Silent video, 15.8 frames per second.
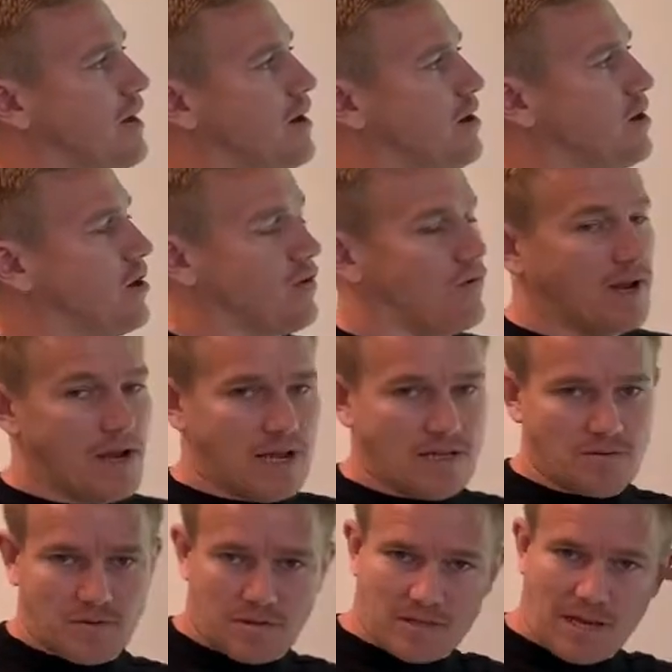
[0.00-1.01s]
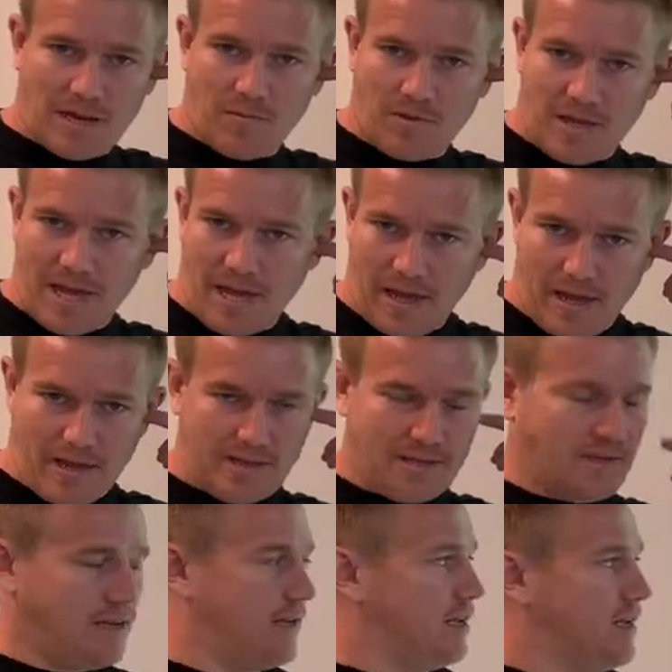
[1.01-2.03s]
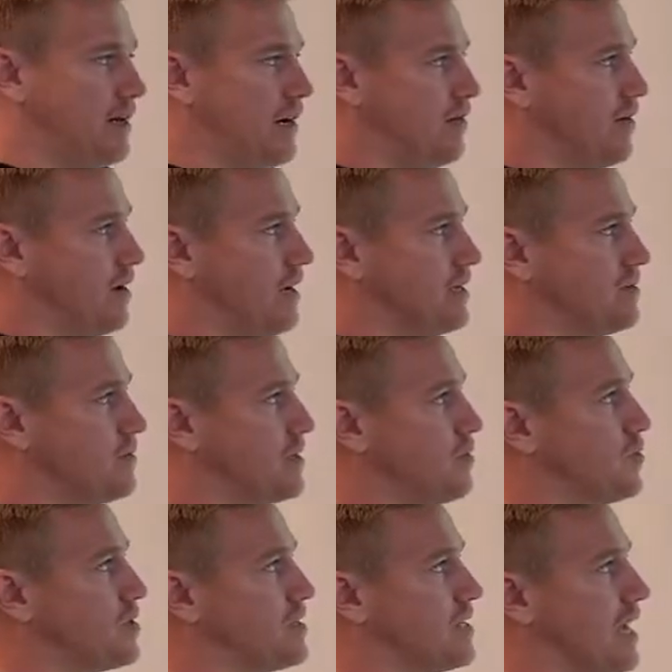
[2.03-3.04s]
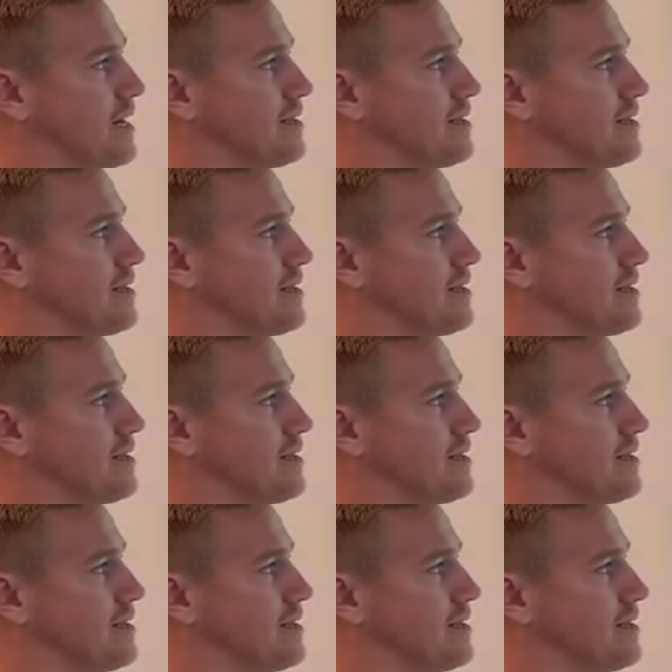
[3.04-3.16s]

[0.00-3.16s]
We've got our ears, with the same with the hairs in our ears, we can protect